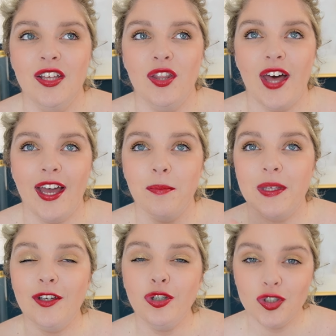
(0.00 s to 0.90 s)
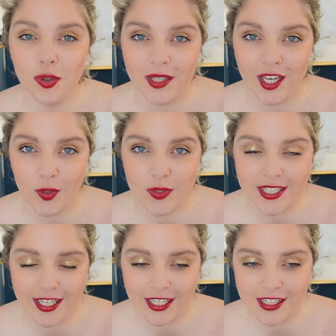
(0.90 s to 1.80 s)
that appears from the
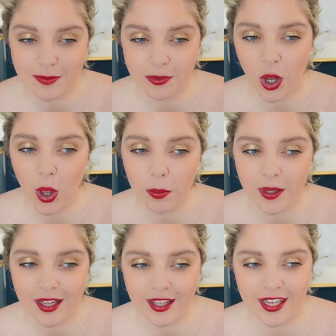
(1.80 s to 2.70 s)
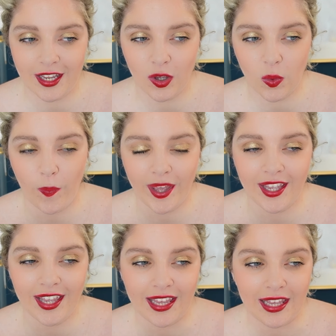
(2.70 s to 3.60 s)
outside, probably like quite
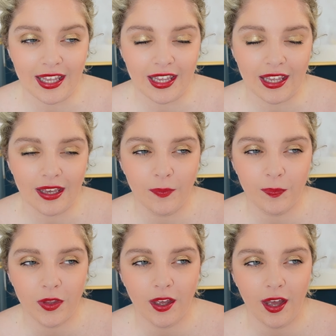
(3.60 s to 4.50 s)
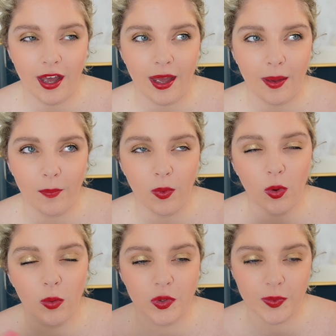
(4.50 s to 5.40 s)
a, um,
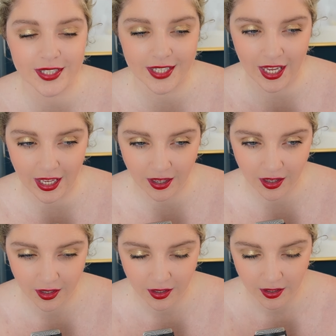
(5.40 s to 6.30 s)
what would we say,